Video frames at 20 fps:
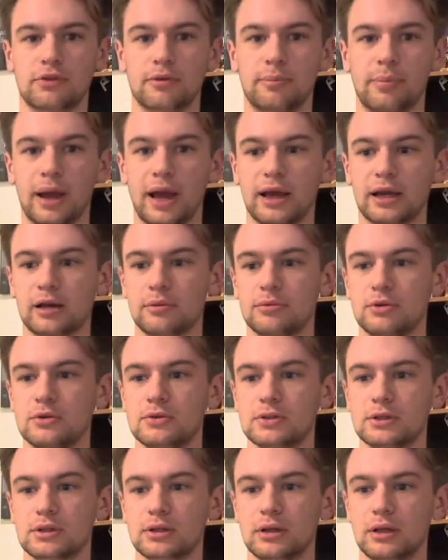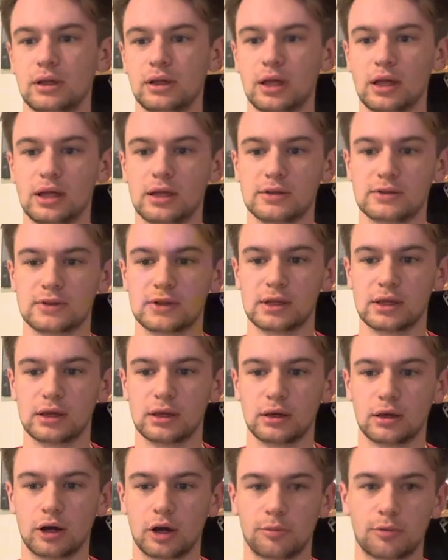bag I'm using is the
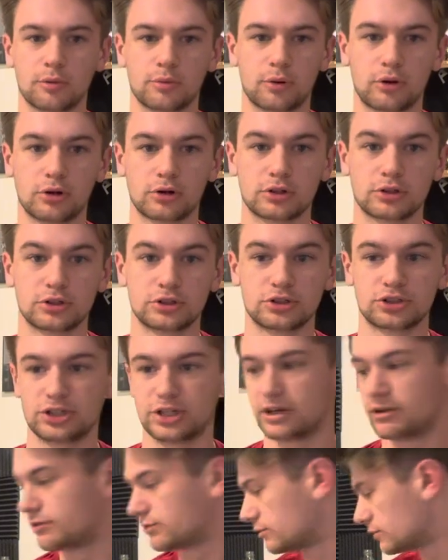Upper Park Shift.